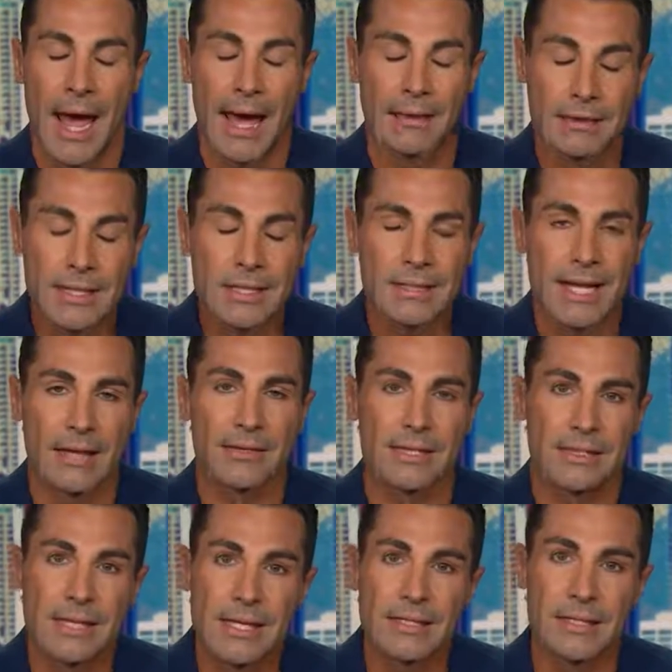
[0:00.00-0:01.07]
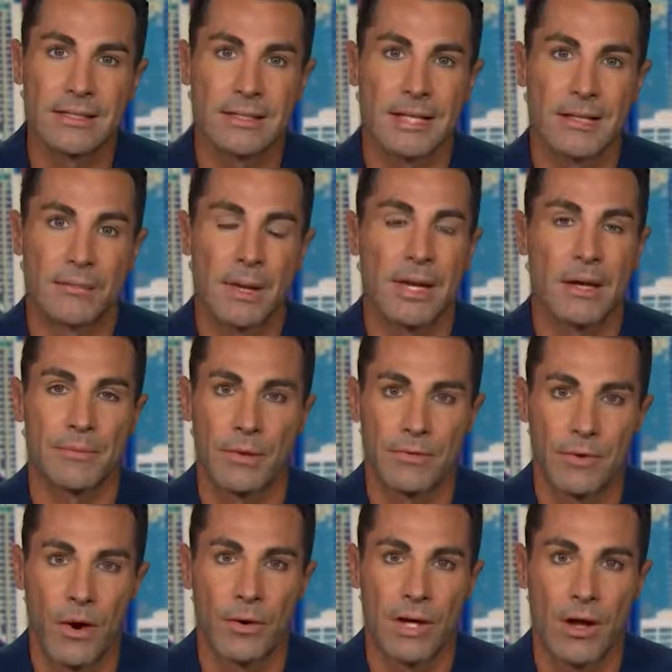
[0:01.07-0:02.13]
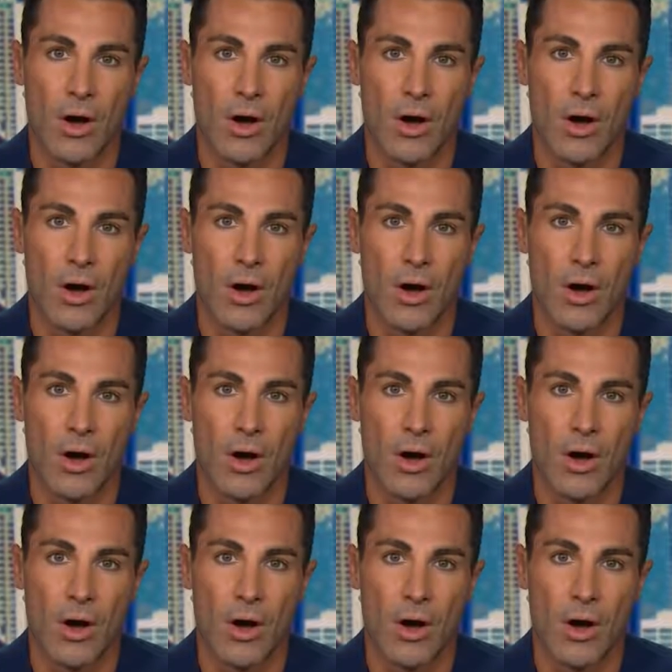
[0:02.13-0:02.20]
at least had the decency to pick up the phone